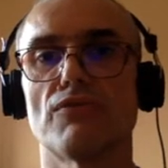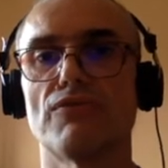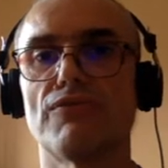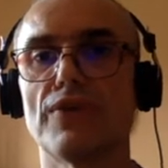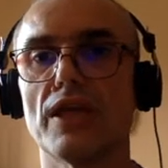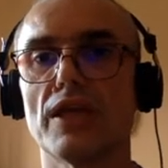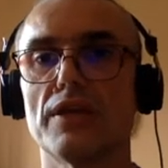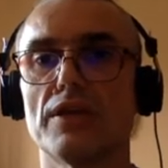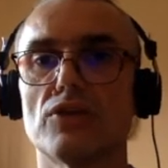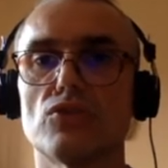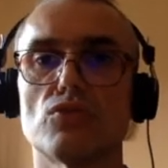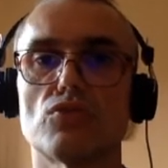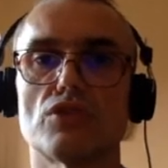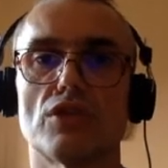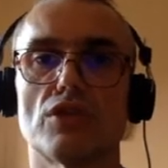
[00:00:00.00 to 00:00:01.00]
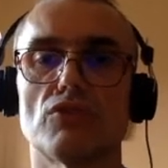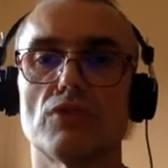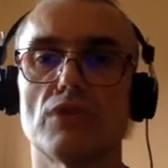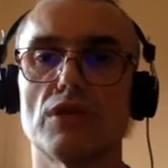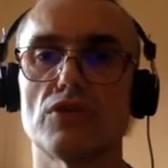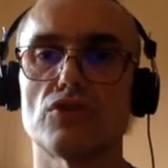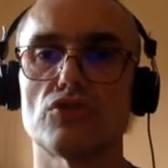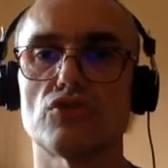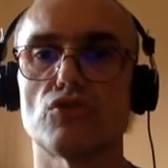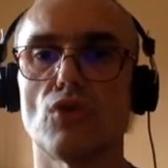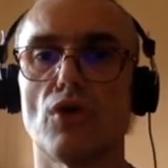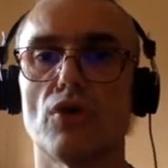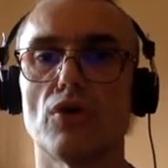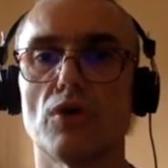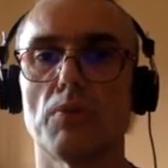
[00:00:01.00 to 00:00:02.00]
failing to generate
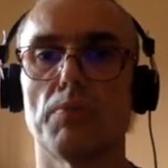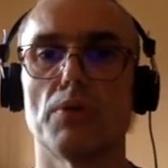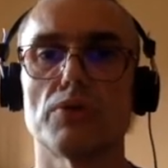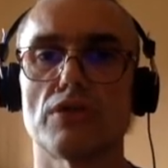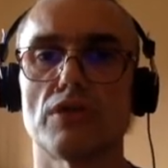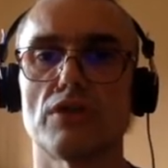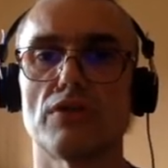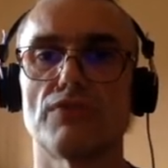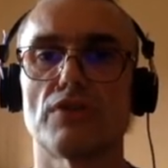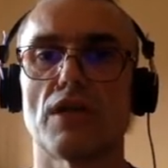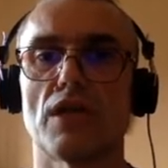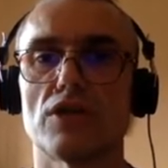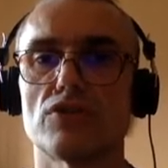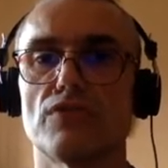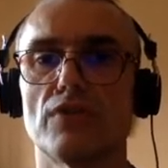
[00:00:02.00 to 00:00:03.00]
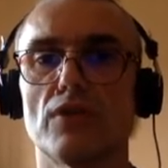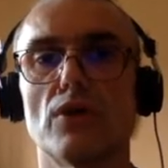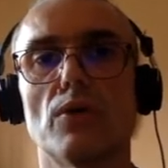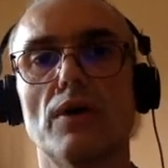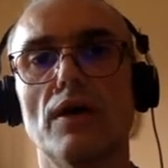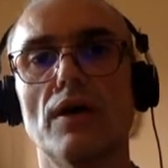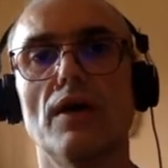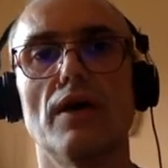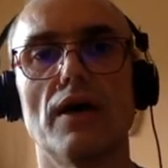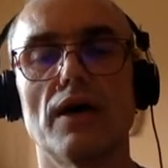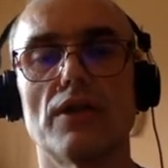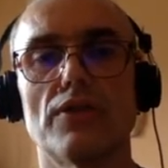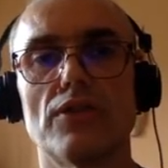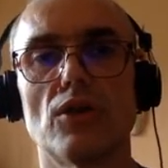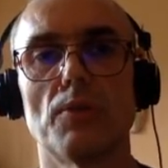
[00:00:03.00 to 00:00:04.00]
strong positive cash flow
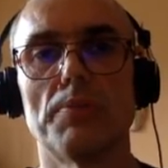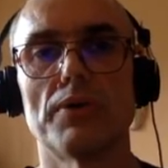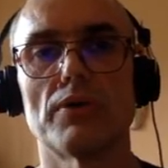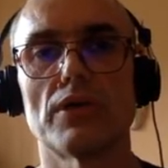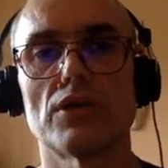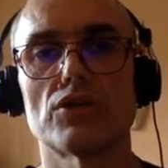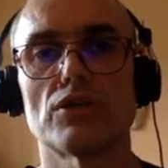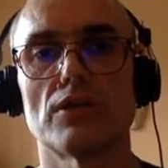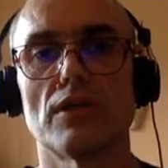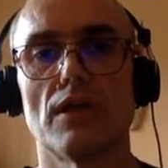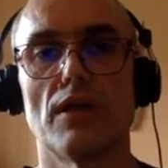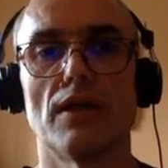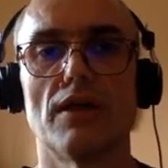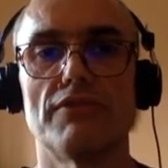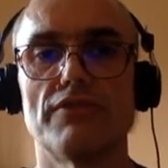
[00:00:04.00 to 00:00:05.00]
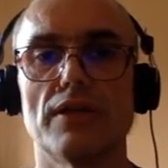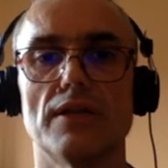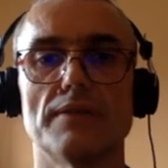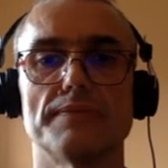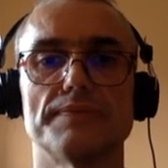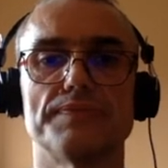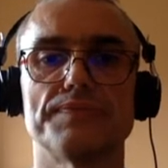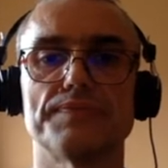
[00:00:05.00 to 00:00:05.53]
at the operational level.